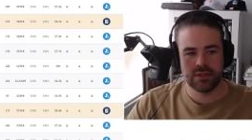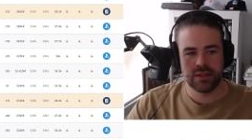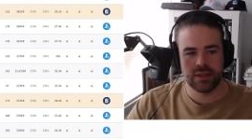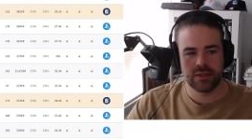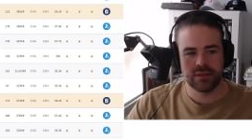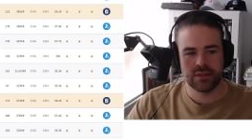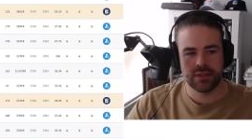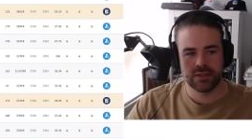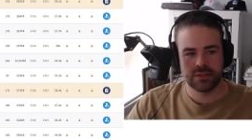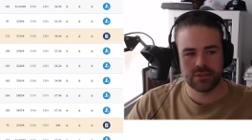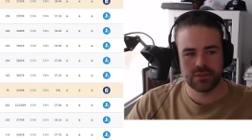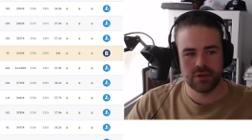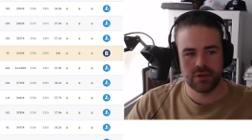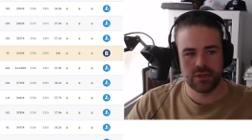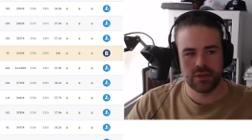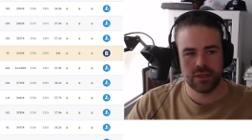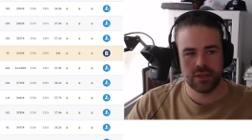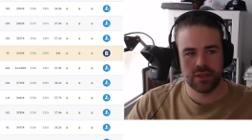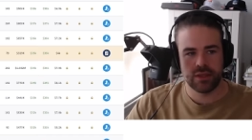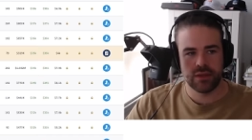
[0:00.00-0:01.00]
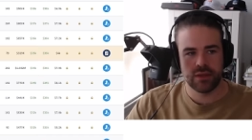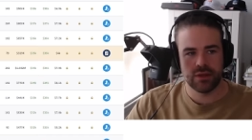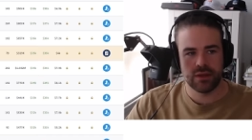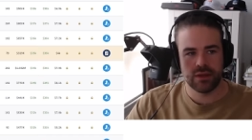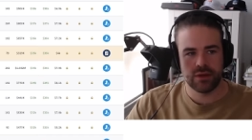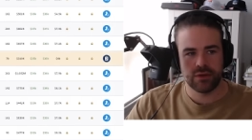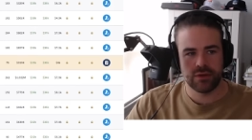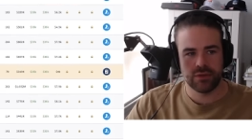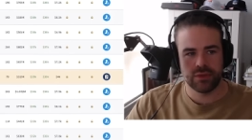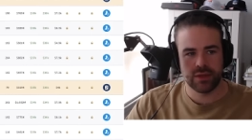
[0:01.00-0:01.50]
Like that's totally
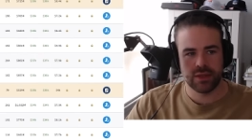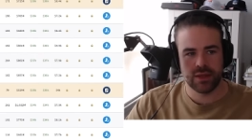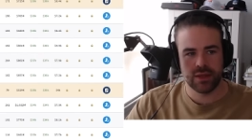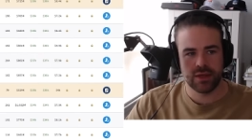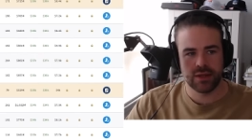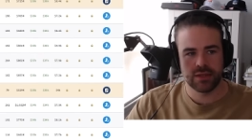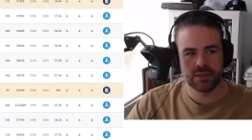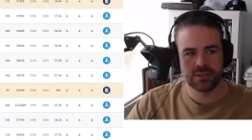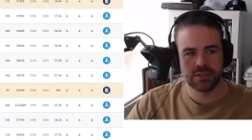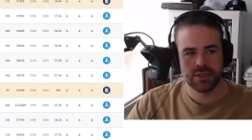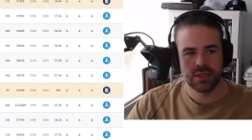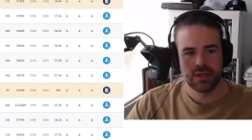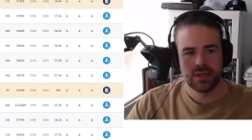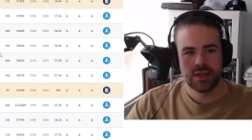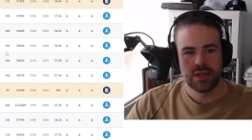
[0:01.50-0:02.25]
uh, on the cards.